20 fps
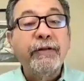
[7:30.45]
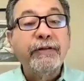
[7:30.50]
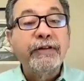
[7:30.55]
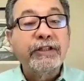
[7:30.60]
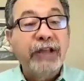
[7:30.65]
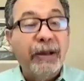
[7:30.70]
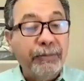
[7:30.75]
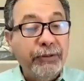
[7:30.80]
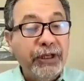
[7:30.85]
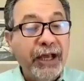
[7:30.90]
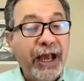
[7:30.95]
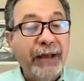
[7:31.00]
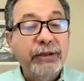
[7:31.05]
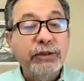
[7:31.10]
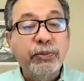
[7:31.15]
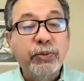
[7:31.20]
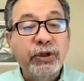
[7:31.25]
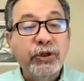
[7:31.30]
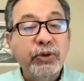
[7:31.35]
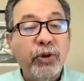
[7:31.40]

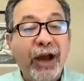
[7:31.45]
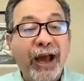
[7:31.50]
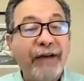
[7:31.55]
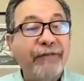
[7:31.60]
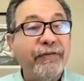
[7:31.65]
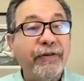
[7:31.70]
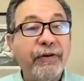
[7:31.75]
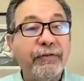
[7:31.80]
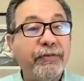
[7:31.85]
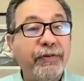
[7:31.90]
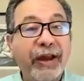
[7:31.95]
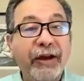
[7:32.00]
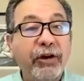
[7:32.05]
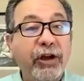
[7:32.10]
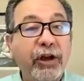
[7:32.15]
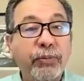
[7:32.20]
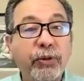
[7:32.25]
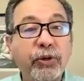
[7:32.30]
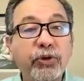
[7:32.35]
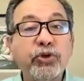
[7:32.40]
Sometimes when you have
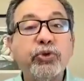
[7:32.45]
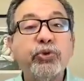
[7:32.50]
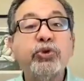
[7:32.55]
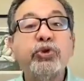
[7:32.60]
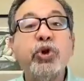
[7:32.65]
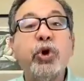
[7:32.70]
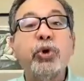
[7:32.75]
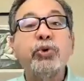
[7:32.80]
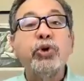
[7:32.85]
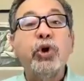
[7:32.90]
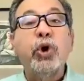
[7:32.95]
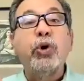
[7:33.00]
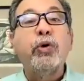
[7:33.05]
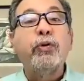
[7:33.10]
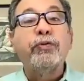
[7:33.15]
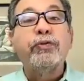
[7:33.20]
variables, you don't know